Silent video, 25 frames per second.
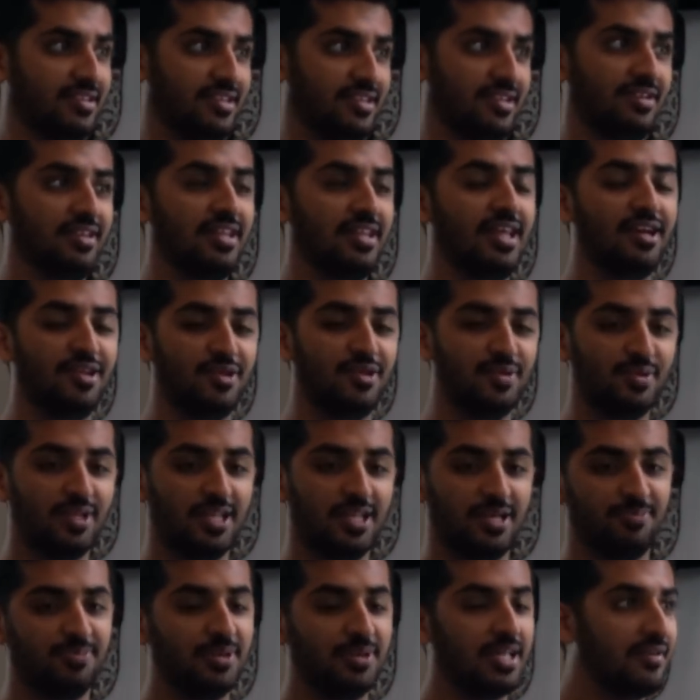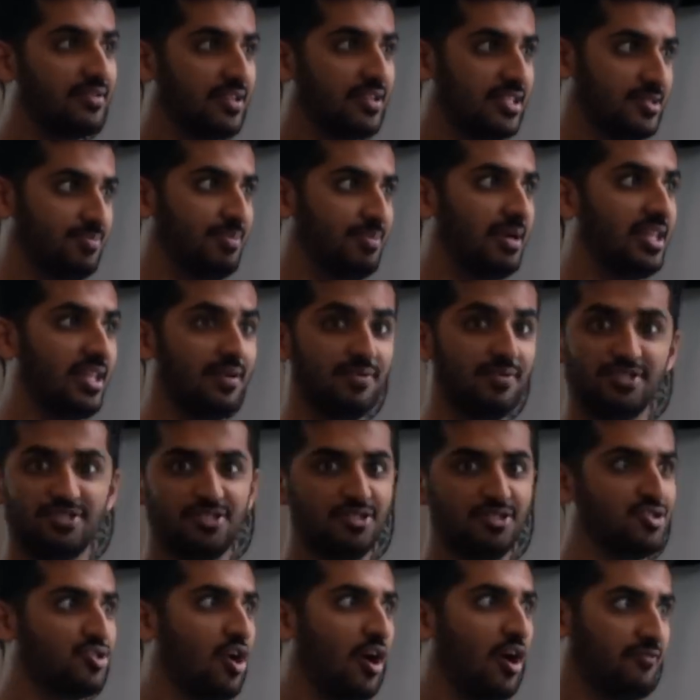You let you like play with its belly, which is
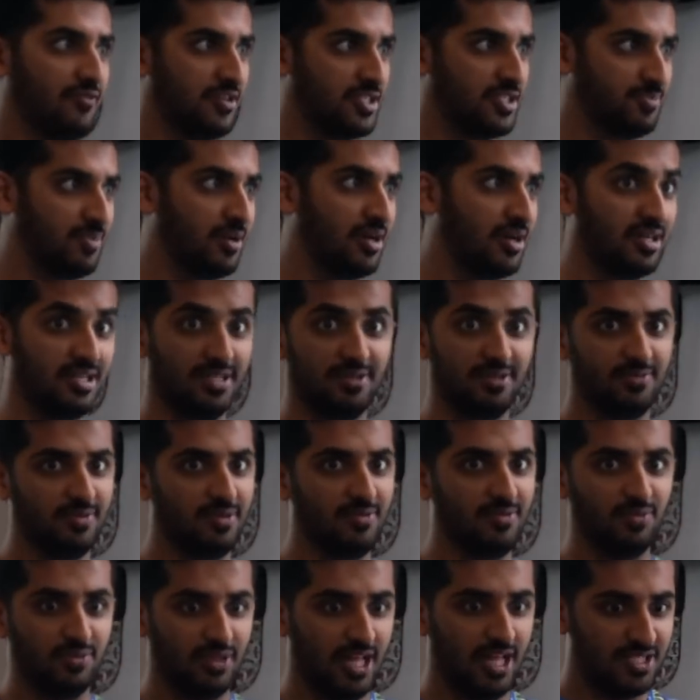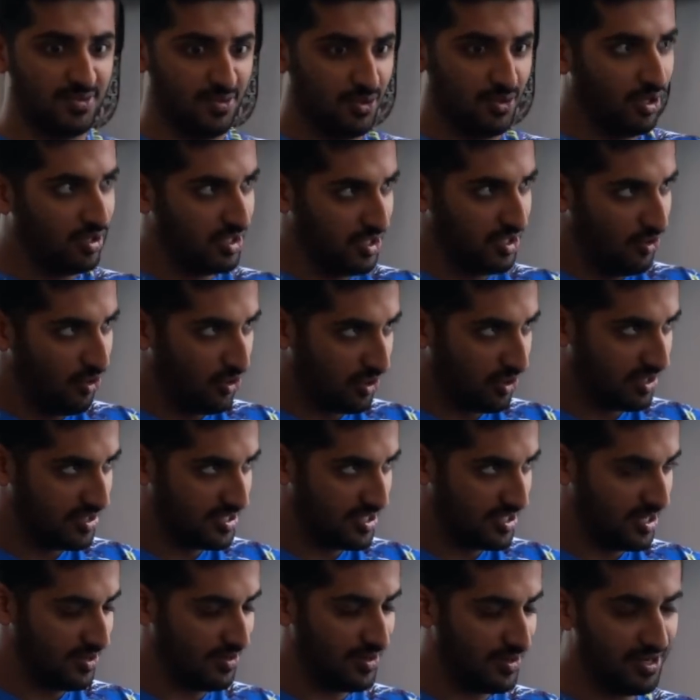the softest part. That's where all the
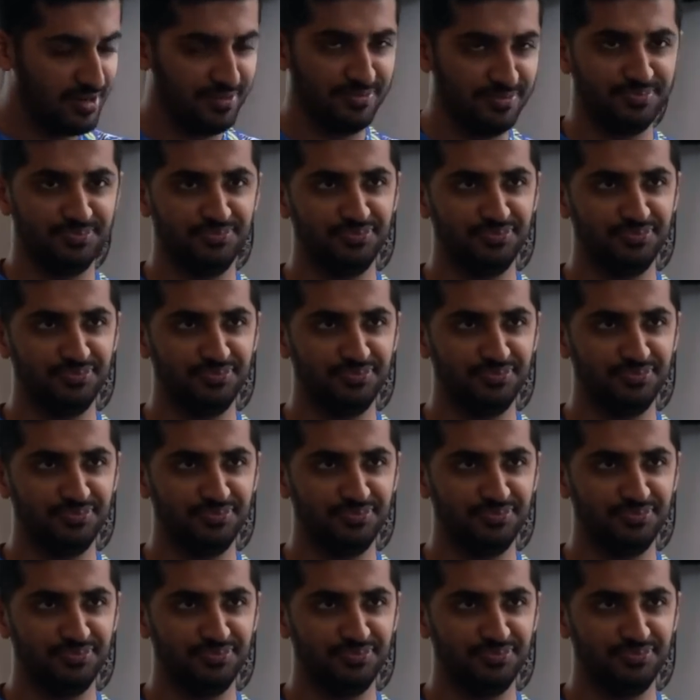organs are, right?